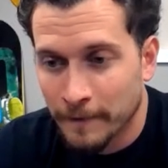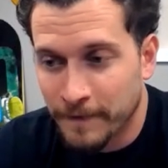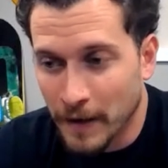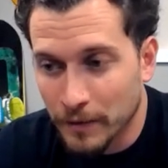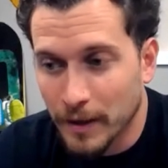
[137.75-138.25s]

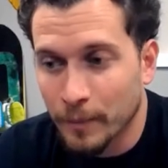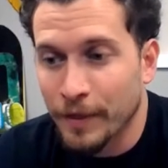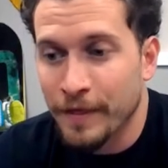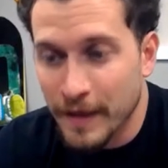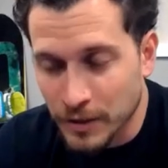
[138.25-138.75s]
followed up
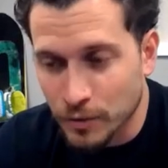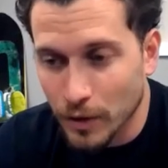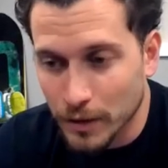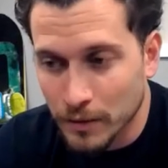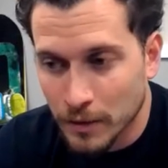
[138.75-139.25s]
with this
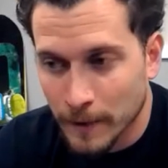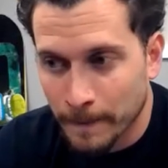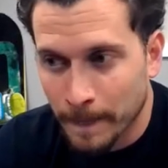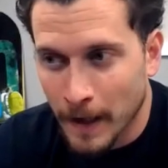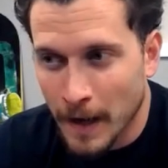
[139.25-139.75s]
one,
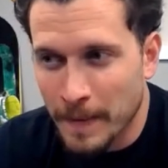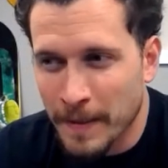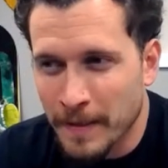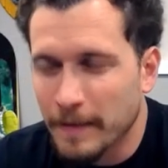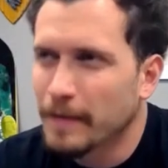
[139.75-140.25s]
and
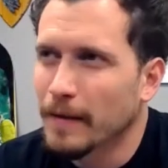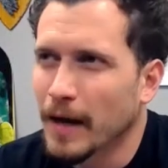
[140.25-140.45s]
then